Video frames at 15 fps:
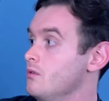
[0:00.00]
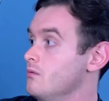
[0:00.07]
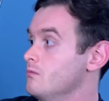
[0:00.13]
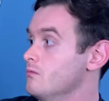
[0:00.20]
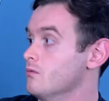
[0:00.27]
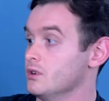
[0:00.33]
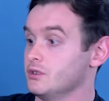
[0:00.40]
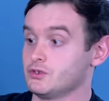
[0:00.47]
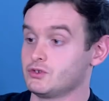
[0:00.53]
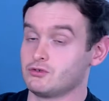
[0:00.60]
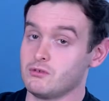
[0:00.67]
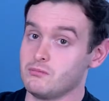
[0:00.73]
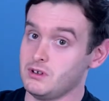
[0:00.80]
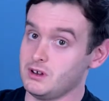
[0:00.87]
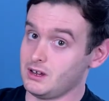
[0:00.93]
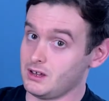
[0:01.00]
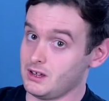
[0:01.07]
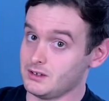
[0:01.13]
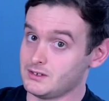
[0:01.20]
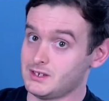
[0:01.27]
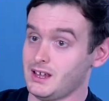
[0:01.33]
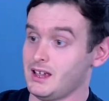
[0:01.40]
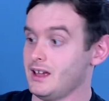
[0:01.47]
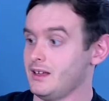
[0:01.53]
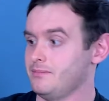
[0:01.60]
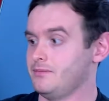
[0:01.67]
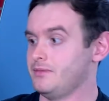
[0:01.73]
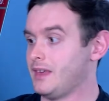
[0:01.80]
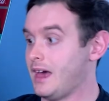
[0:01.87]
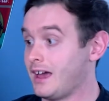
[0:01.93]
were distributing it,
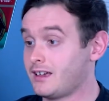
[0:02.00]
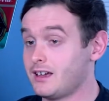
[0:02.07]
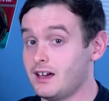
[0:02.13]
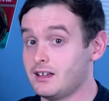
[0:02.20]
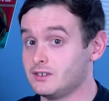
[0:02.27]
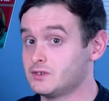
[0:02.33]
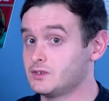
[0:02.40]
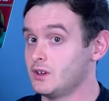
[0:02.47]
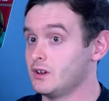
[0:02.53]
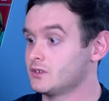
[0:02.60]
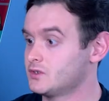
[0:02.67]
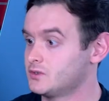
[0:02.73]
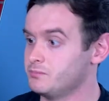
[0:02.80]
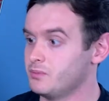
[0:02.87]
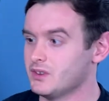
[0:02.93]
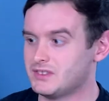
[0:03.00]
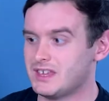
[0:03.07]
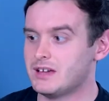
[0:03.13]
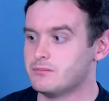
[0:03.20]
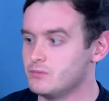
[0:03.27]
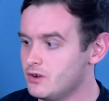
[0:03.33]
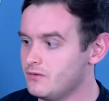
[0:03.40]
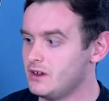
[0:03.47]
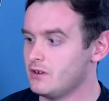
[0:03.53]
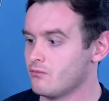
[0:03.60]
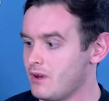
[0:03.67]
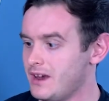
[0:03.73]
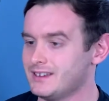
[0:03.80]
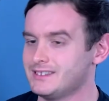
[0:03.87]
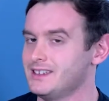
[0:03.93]
and that kind of sucks. But that movie
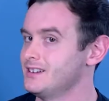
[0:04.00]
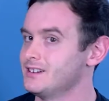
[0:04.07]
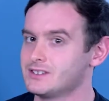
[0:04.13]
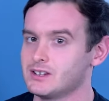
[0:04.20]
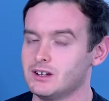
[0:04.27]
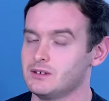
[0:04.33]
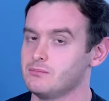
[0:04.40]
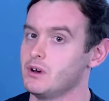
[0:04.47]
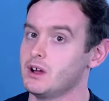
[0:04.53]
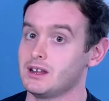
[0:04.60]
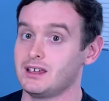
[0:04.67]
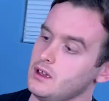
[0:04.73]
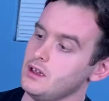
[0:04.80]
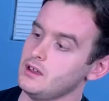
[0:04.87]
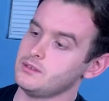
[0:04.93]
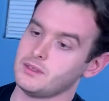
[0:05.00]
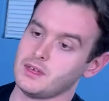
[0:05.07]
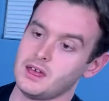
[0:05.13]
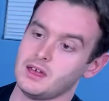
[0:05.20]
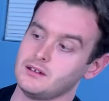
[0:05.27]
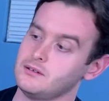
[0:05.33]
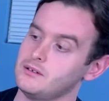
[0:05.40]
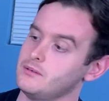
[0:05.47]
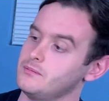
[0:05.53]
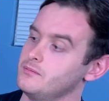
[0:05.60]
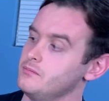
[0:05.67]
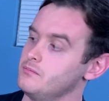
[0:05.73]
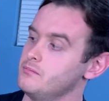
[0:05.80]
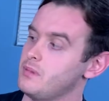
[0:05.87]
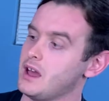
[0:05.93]
raked in a ton of money. And then,
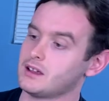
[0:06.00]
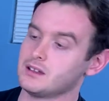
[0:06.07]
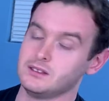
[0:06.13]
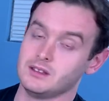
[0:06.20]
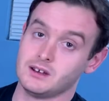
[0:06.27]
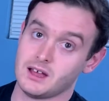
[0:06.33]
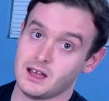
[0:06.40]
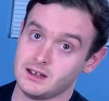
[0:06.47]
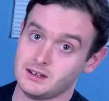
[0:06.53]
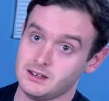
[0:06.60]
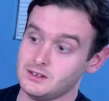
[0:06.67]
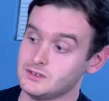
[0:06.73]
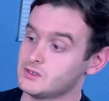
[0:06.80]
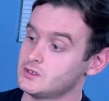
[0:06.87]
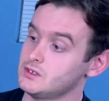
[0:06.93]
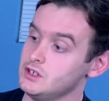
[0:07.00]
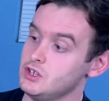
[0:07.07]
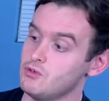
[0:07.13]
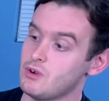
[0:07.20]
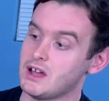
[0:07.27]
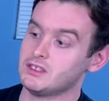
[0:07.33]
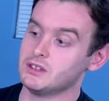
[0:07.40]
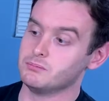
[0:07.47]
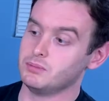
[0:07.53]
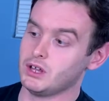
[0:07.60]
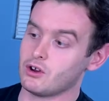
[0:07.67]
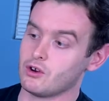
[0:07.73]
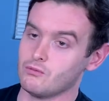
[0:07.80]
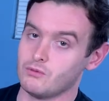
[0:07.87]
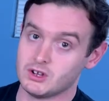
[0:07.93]
back in the 90s, you had the
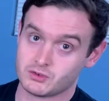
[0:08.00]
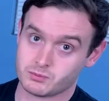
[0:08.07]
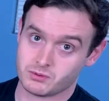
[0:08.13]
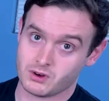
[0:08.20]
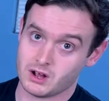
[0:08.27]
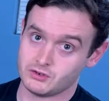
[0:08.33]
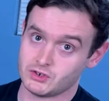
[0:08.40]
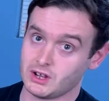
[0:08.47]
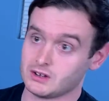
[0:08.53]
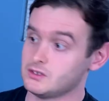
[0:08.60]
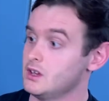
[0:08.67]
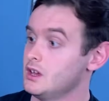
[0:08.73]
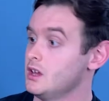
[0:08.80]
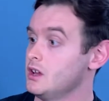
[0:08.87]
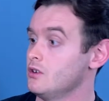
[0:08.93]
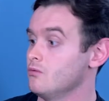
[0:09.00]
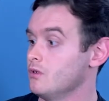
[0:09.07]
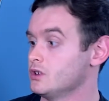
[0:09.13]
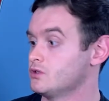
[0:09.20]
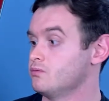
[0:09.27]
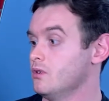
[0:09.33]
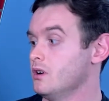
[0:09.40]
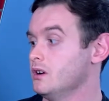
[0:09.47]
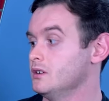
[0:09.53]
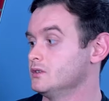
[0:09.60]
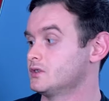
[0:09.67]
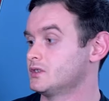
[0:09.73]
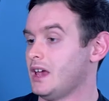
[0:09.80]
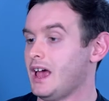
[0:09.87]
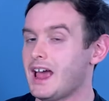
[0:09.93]
Blair Witch Project, which
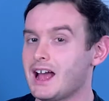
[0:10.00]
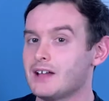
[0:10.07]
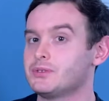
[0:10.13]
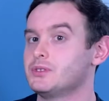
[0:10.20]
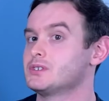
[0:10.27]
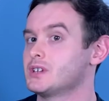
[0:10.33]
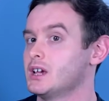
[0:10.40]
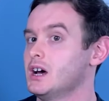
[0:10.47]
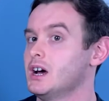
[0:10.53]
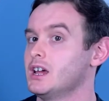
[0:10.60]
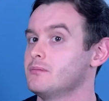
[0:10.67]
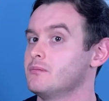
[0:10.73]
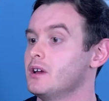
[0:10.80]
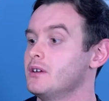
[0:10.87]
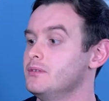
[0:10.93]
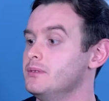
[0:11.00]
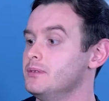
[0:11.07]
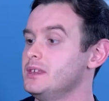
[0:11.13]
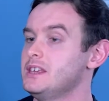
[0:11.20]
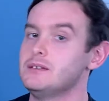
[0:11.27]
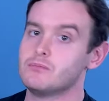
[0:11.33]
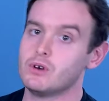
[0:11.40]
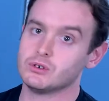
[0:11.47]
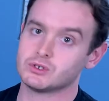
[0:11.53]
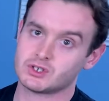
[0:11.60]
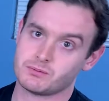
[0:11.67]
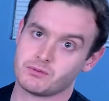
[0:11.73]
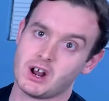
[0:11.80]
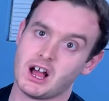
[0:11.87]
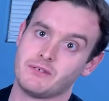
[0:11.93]
was, at the time, the most
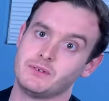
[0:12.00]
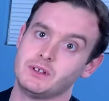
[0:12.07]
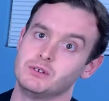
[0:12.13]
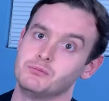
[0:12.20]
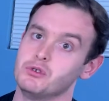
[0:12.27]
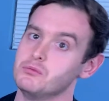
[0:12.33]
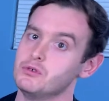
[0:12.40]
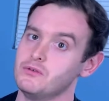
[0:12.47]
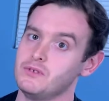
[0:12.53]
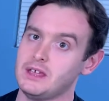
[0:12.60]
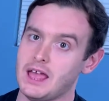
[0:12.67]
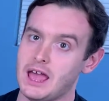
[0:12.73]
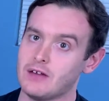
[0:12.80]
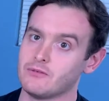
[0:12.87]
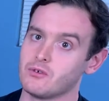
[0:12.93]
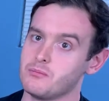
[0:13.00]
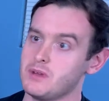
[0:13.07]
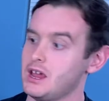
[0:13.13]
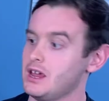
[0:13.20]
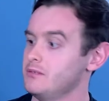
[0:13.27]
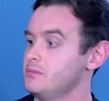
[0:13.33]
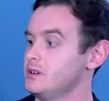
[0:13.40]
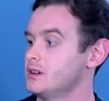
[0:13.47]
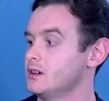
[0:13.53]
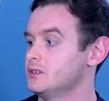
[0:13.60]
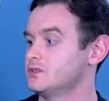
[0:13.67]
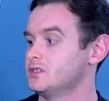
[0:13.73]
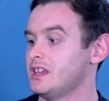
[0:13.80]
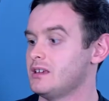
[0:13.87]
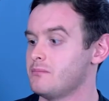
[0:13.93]
profitable movie ever made,
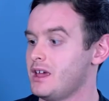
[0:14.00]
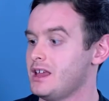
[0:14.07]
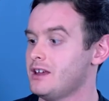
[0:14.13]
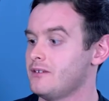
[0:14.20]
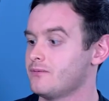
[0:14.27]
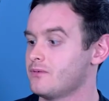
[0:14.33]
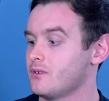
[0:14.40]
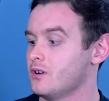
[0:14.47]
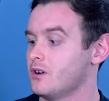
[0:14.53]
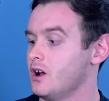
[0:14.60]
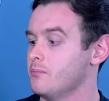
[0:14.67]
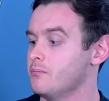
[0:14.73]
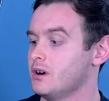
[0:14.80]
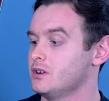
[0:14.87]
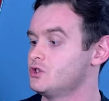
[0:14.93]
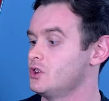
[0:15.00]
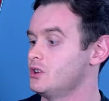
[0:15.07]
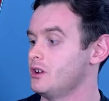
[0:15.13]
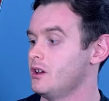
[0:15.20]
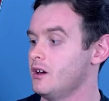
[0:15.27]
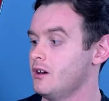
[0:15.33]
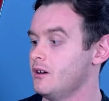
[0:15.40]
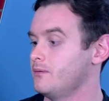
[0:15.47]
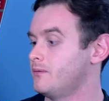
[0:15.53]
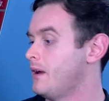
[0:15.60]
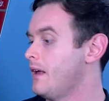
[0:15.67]
because they made it for a budget of,